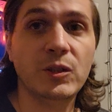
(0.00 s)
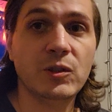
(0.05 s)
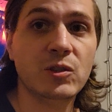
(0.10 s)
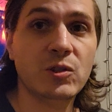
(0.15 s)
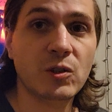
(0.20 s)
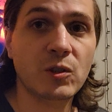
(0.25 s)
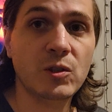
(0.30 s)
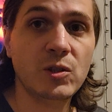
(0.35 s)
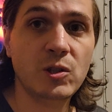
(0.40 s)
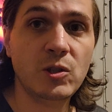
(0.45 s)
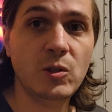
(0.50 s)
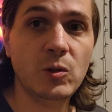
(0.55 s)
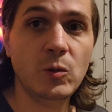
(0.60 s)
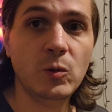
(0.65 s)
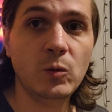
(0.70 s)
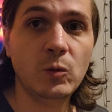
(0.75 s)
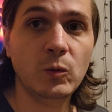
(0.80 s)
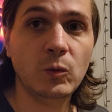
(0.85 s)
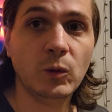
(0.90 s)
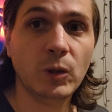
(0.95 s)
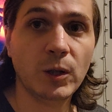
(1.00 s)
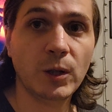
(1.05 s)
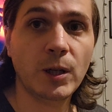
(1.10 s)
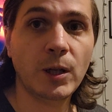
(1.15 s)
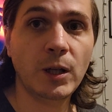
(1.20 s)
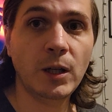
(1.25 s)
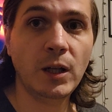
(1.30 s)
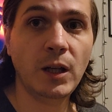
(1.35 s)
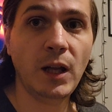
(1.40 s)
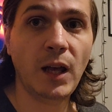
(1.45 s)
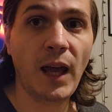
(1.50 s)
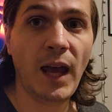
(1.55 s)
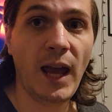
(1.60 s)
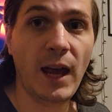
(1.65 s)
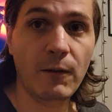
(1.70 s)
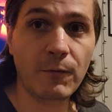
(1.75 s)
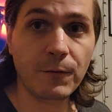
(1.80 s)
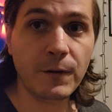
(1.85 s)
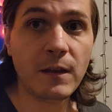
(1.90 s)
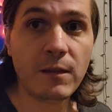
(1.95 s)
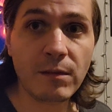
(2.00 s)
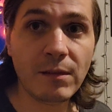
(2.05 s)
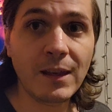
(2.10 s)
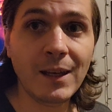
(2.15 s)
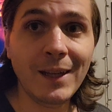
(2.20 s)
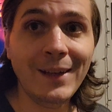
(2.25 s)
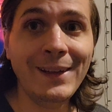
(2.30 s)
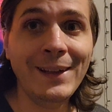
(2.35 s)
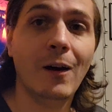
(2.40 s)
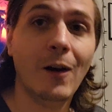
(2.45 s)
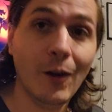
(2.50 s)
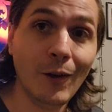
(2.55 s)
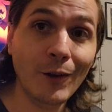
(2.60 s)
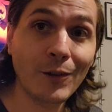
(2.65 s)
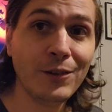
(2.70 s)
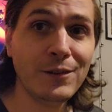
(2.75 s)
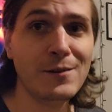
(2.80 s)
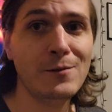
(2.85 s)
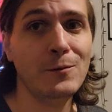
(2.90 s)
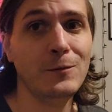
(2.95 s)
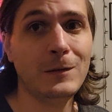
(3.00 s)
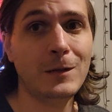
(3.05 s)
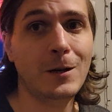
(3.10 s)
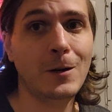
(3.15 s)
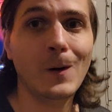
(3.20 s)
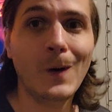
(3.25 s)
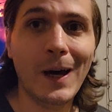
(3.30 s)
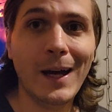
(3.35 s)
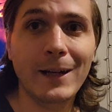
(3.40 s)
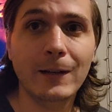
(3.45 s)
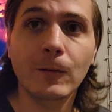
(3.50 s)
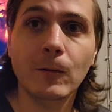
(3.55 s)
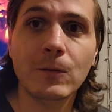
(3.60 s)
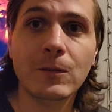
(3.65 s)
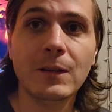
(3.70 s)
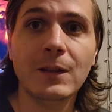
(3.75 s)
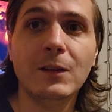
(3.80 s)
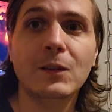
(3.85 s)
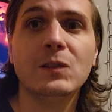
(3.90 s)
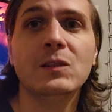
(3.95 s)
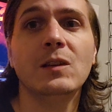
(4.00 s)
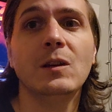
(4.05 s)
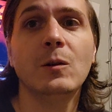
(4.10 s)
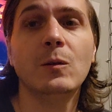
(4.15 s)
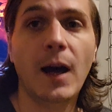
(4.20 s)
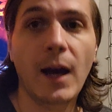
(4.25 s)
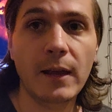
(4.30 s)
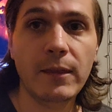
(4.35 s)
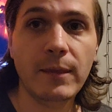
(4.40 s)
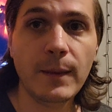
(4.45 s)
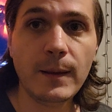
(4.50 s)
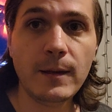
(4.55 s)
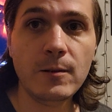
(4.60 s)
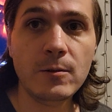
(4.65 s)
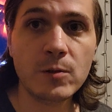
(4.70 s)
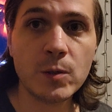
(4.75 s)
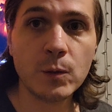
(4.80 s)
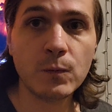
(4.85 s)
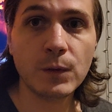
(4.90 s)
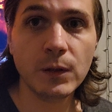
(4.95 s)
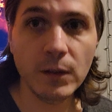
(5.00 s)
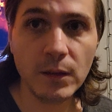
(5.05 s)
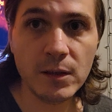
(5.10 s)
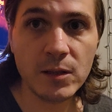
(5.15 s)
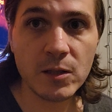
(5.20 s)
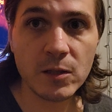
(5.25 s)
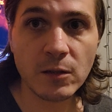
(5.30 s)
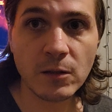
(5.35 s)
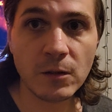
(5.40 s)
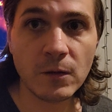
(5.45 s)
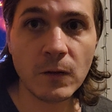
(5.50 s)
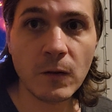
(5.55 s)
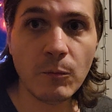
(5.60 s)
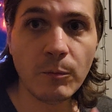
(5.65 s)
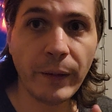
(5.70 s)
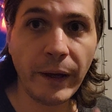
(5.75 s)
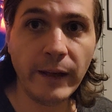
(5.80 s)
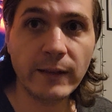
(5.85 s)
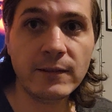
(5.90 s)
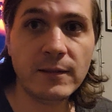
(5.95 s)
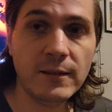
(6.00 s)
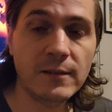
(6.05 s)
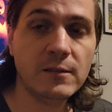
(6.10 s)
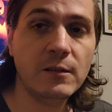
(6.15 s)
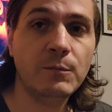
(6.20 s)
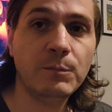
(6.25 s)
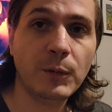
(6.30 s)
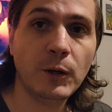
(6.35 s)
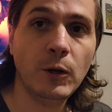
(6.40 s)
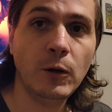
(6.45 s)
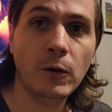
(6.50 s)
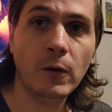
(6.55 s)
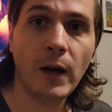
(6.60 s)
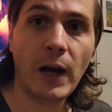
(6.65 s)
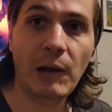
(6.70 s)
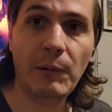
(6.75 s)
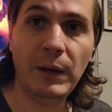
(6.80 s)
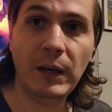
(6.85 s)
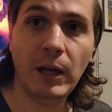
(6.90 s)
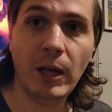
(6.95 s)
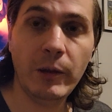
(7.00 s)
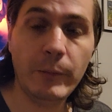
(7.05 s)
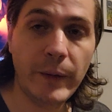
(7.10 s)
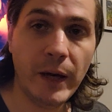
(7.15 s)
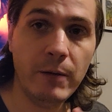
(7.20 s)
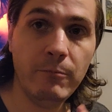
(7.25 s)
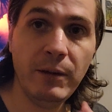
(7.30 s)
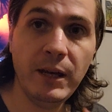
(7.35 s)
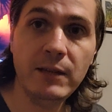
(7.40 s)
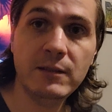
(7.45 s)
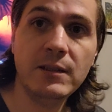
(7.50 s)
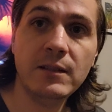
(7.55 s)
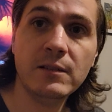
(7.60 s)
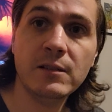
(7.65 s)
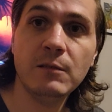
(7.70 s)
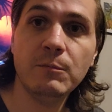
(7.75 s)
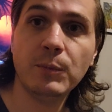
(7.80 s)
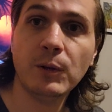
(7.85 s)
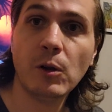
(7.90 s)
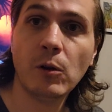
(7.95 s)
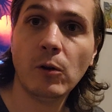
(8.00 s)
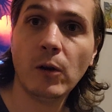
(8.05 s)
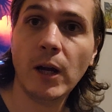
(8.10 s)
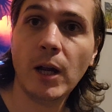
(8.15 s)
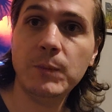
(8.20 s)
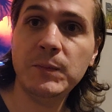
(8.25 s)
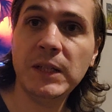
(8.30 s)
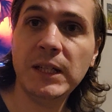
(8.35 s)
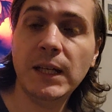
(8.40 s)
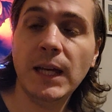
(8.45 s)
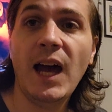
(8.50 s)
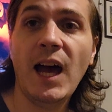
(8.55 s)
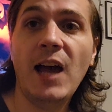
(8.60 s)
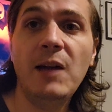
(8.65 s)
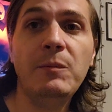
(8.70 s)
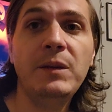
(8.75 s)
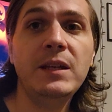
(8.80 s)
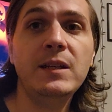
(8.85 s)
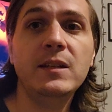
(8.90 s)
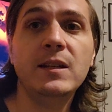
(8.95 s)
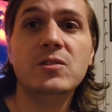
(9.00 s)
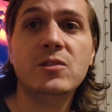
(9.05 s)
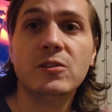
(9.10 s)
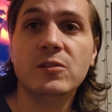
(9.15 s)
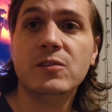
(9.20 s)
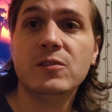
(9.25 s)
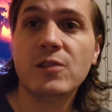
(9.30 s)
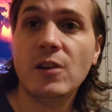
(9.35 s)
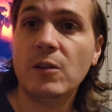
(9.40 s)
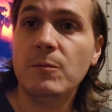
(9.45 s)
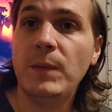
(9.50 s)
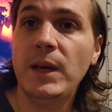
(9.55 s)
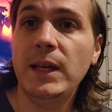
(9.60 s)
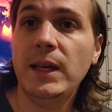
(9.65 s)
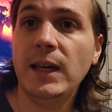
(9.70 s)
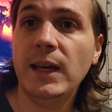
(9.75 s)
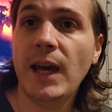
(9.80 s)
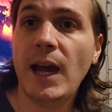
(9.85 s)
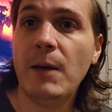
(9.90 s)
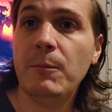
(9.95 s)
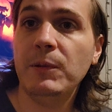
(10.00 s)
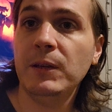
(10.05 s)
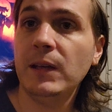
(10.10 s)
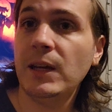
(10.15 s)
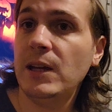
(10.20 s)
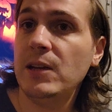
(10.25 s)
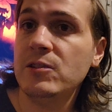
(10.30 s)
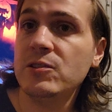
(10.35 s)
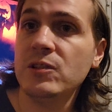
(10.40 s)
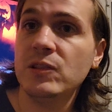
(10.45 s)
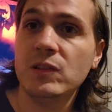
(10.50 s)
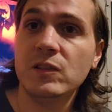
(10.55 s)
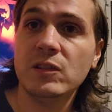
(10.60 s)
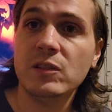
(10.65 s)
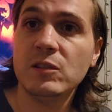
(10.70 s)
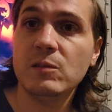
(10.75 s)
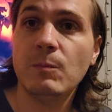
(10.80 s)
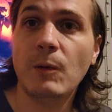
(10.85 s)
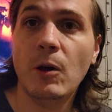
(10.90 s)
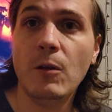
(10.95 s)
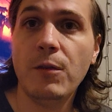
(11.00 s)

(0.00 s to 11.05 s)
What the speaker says: should you learn everything? Also, no, I don't think so. I think you should really just learn the basics of programming. And by basics of programming, I mean just start making applications, small